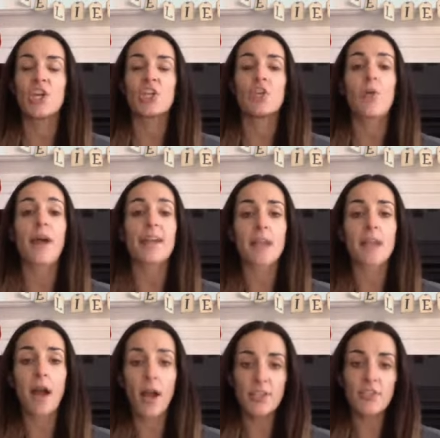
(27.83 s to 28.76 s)
you guys
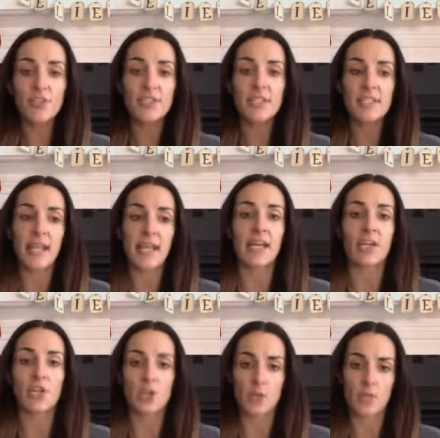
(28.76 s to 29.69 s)

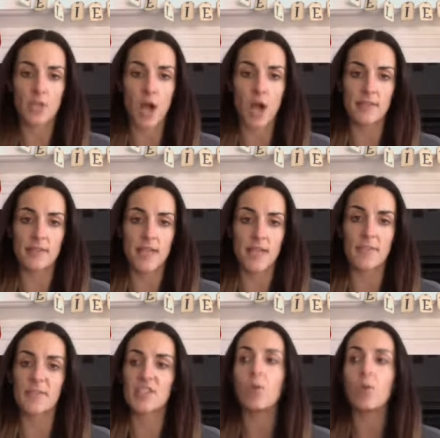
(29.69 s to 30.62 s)
understand those concepts.
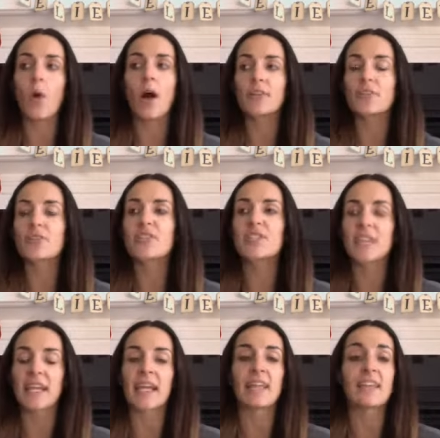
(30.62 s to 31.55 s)
You
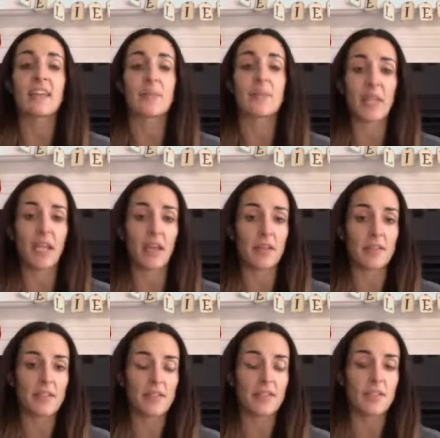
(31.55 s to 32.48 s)
understand that being
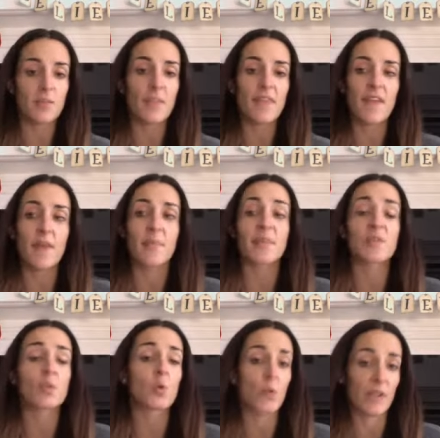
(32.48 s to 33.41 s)
consistent with them is
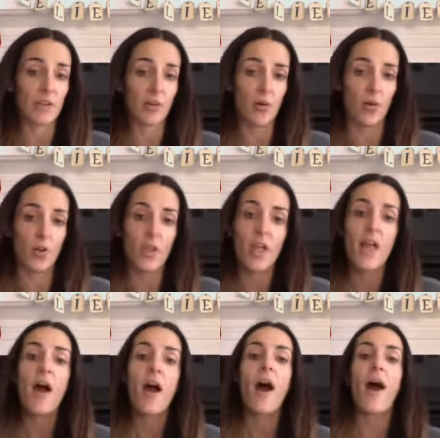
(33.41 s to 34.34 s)
critical.
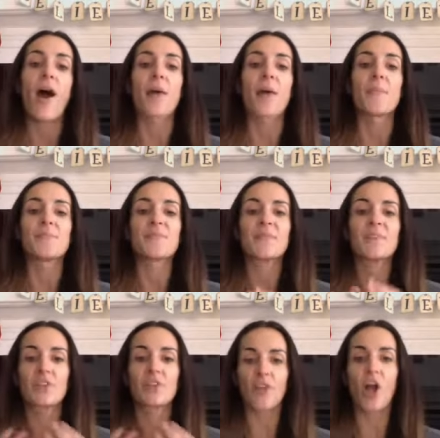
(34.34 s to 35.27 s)
Um,
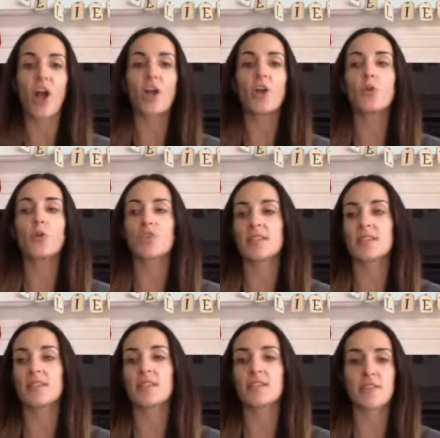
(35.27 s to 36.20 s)
you're not coaches that
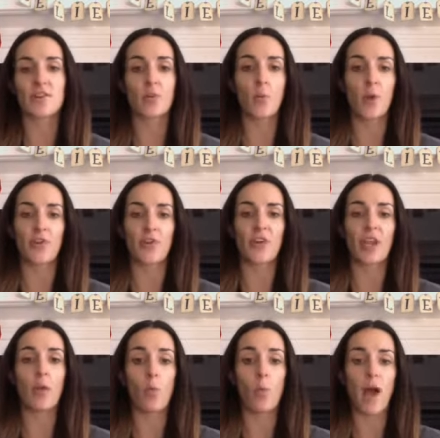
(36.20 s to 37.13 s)
sit there
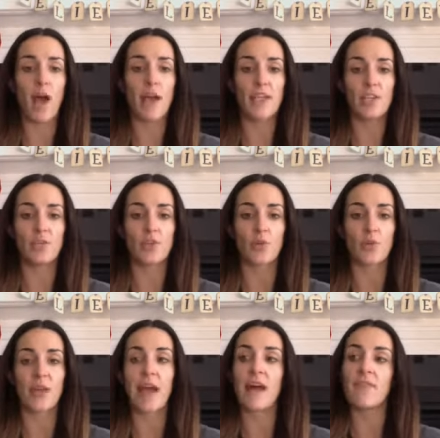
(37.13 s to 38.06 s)
wondering why you don't
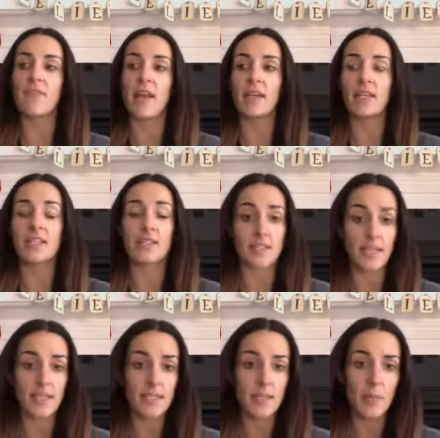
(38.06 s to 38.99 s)
have any Success
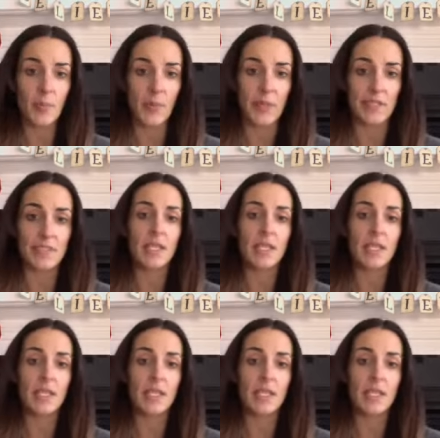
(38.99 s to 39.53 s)
Club points